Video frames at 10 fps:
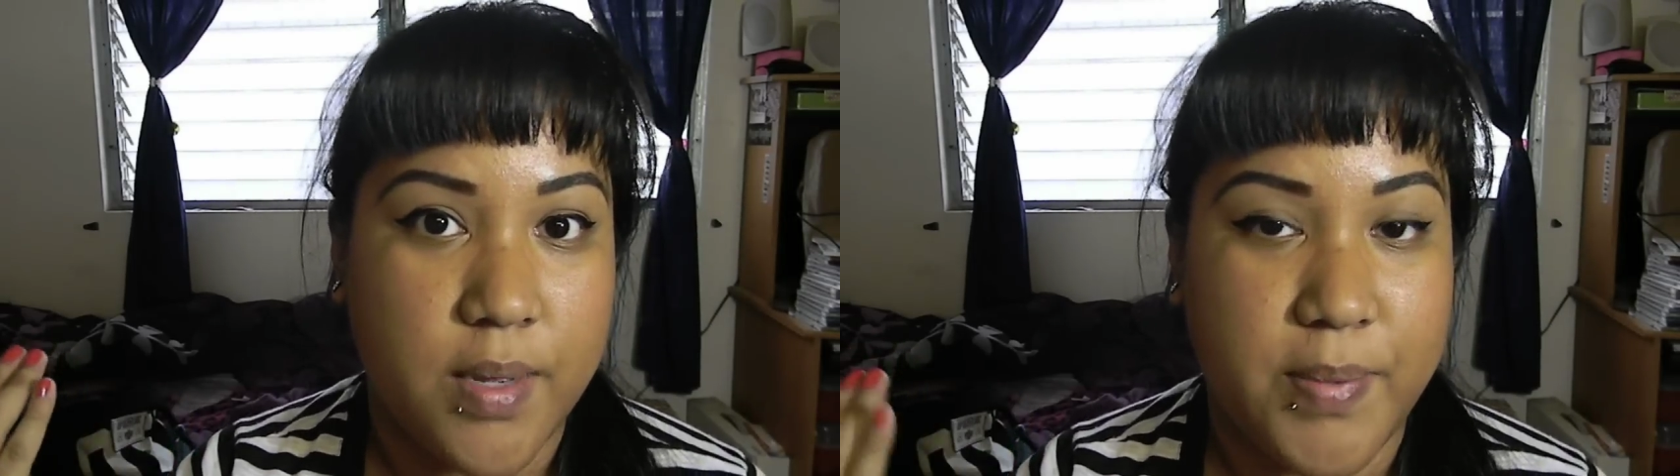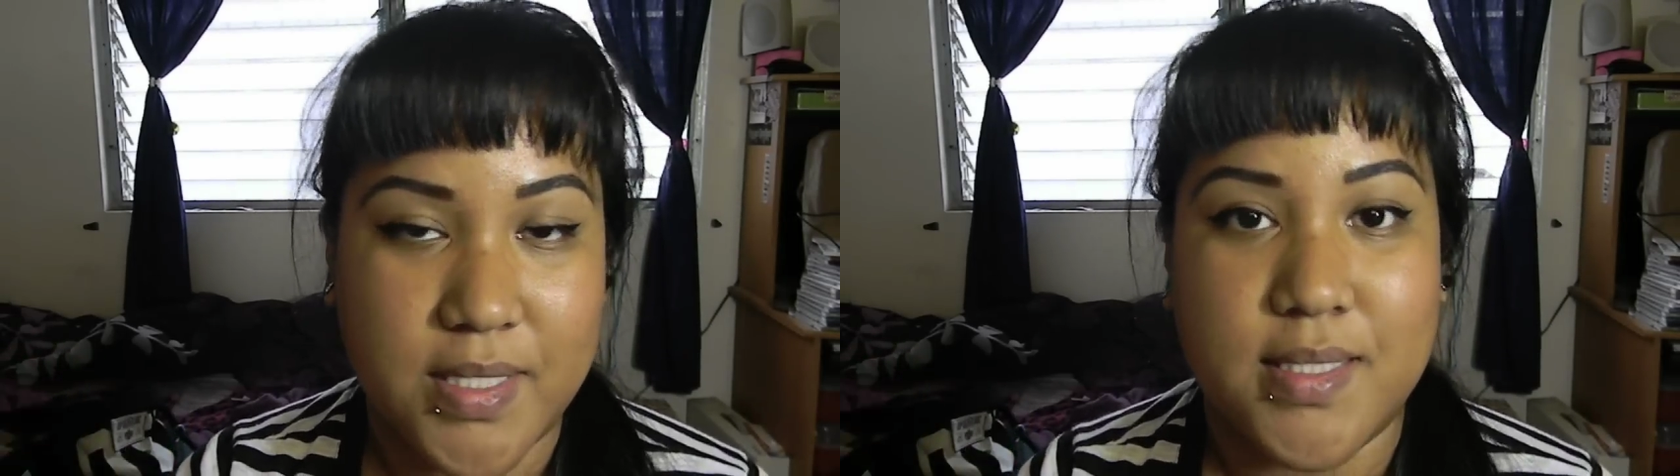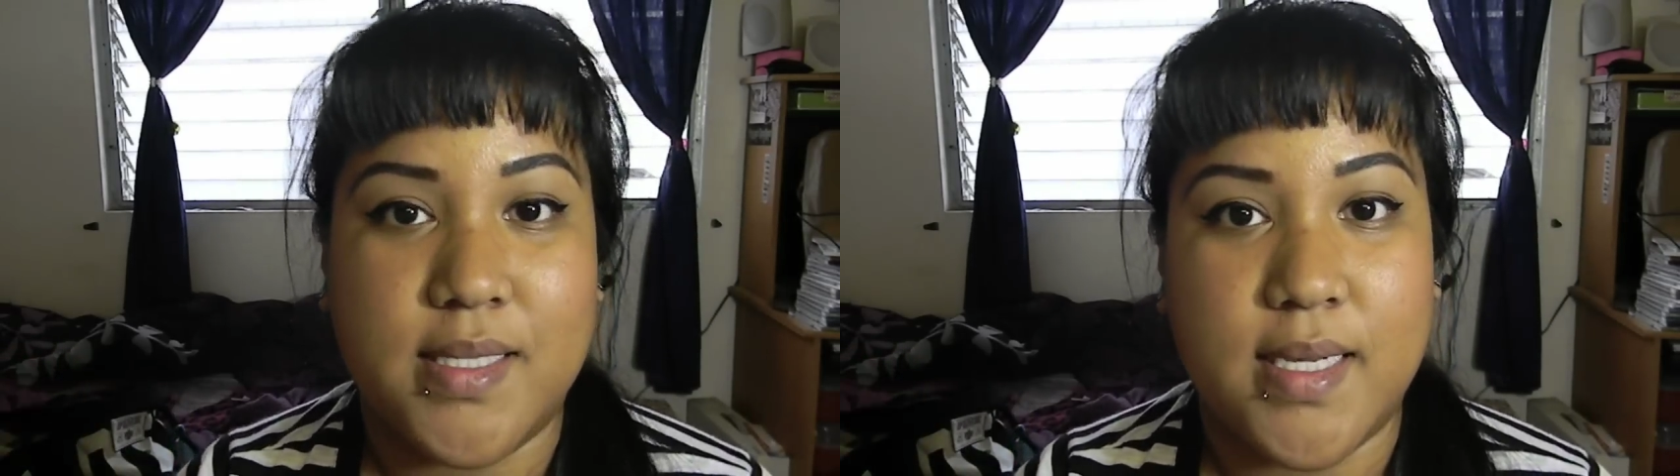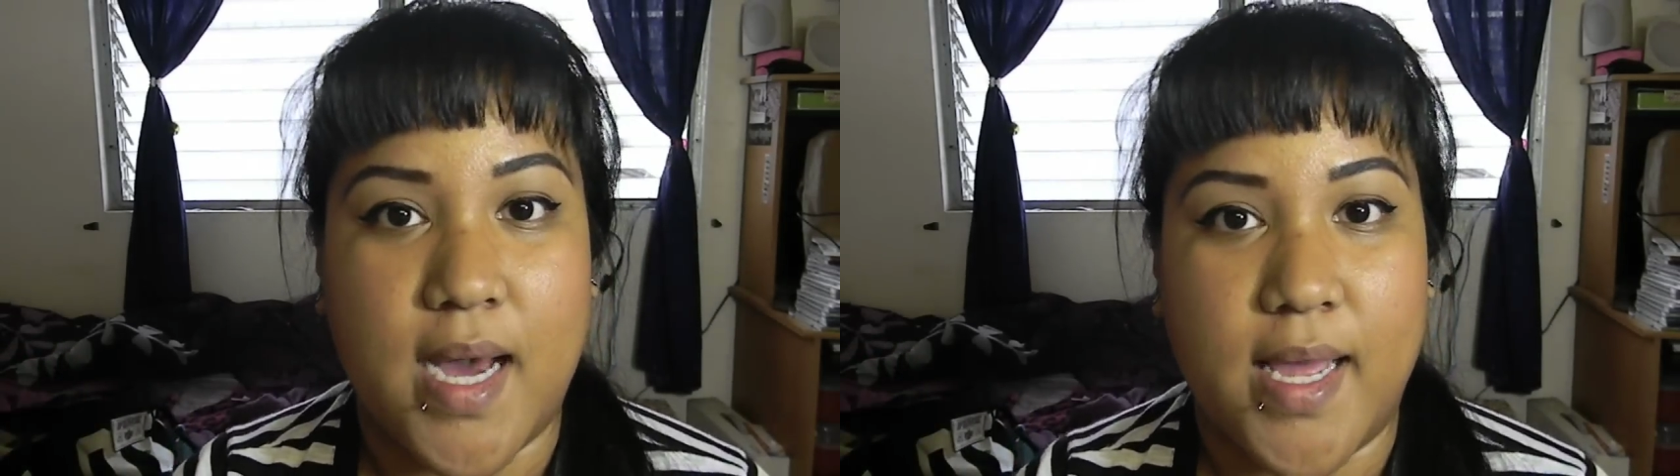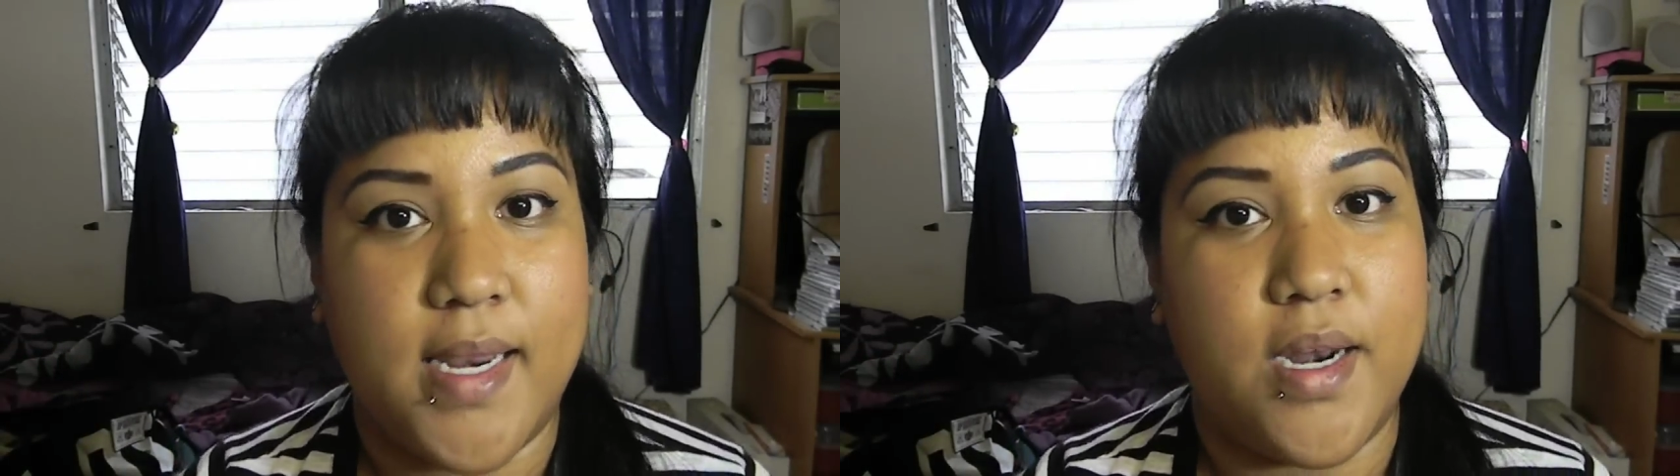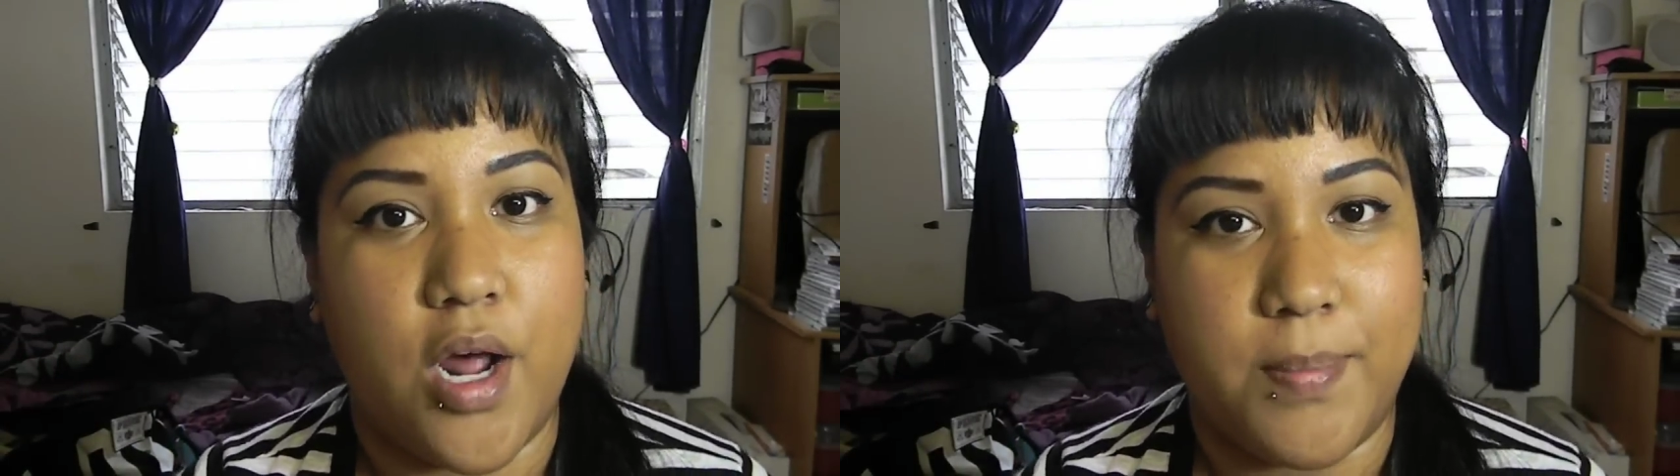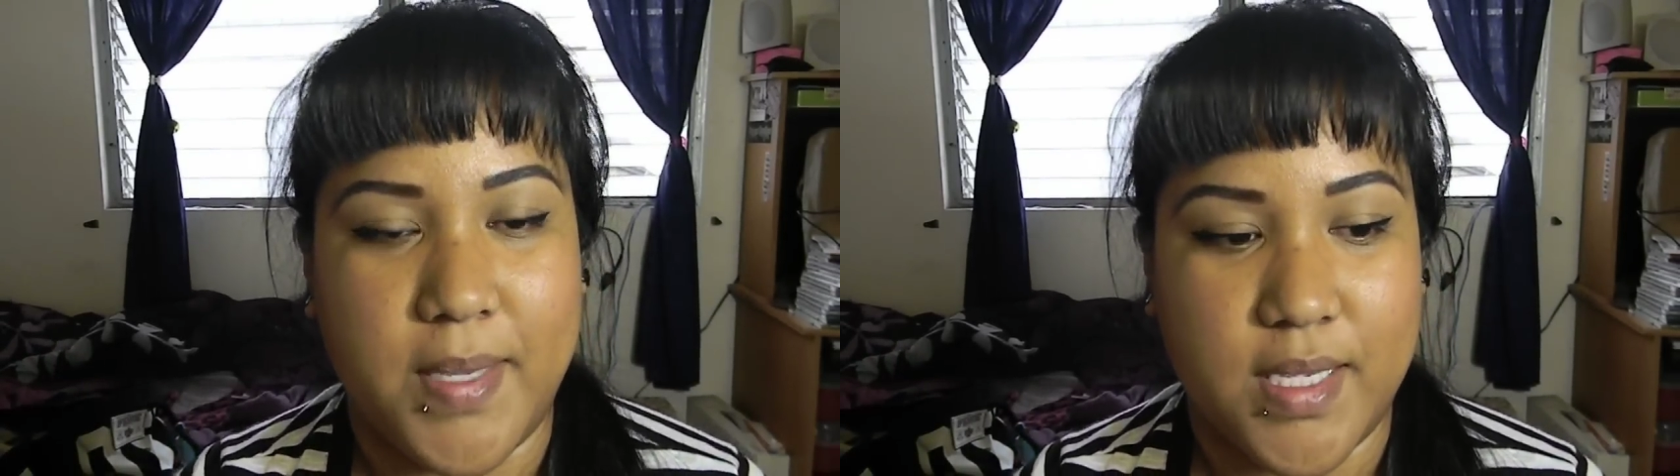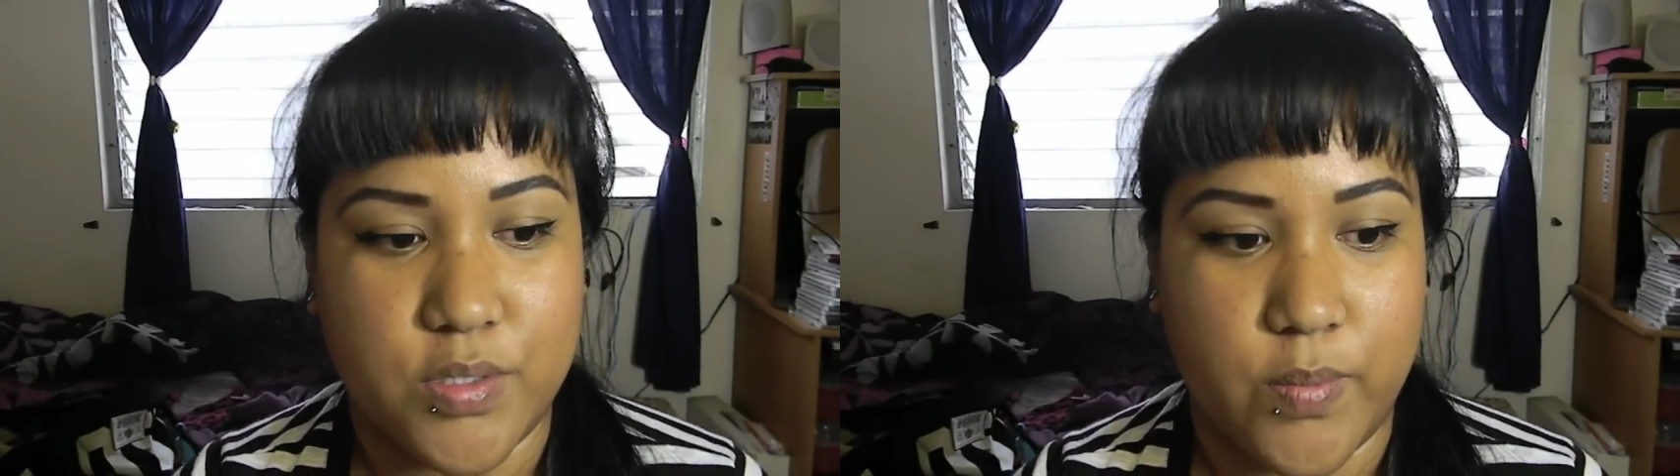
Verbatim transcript: Basically, island hopping is